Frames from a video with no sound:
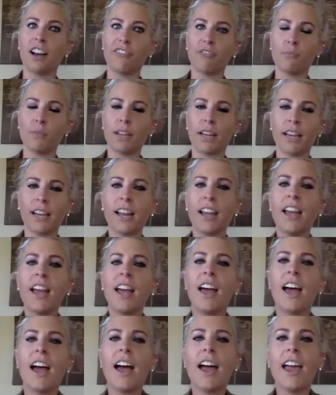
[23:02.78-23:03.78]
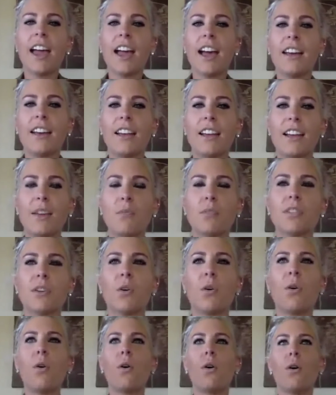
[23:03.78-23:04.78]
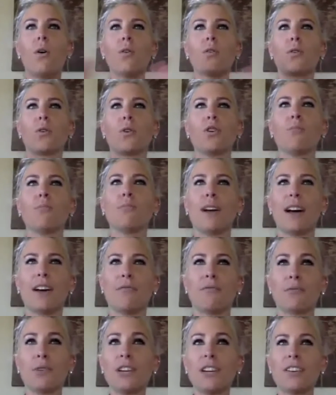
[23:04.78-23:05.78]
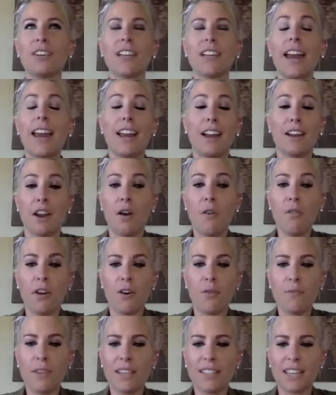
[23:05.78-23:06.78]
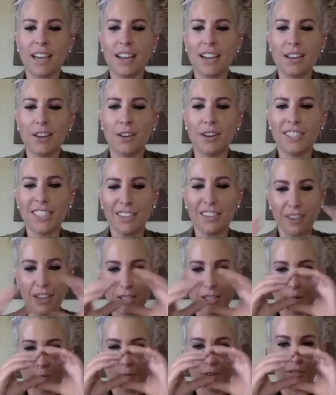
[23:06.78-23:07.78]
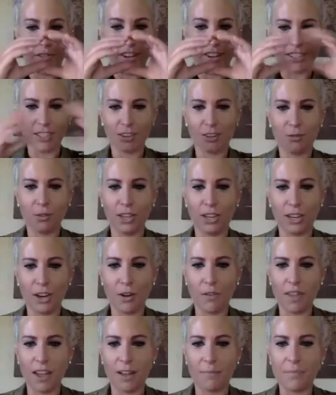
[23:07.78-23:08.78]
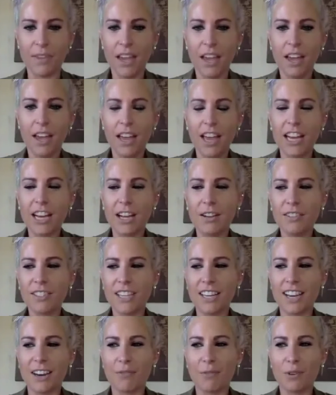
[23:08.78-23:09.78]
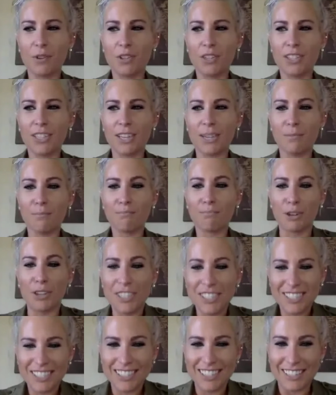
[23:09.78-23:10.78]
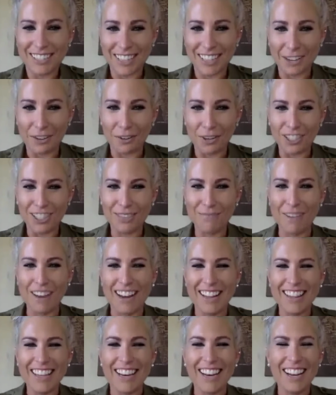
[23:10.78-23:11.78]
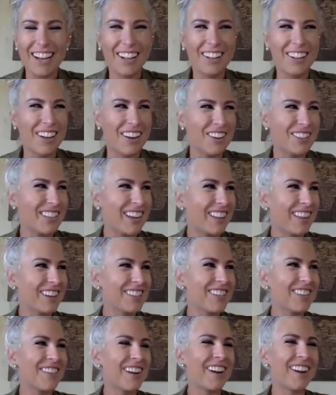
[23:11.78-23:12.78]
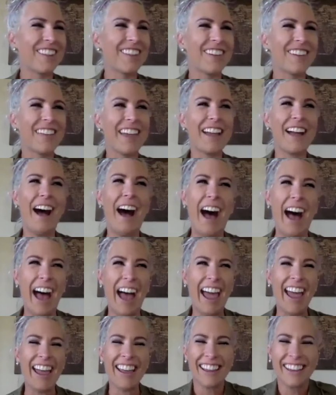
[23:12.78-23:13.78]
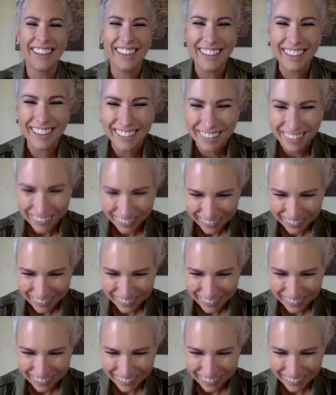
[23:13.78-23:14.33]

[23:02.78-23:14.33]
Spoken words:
off a plane. And it was a whole group of readers. I didn't know though, because you see Facebook profiles, you don't really know them. And all of a sudden everyone just like burst into giggles the minute that it closed. And I looked around and they're like, hi. And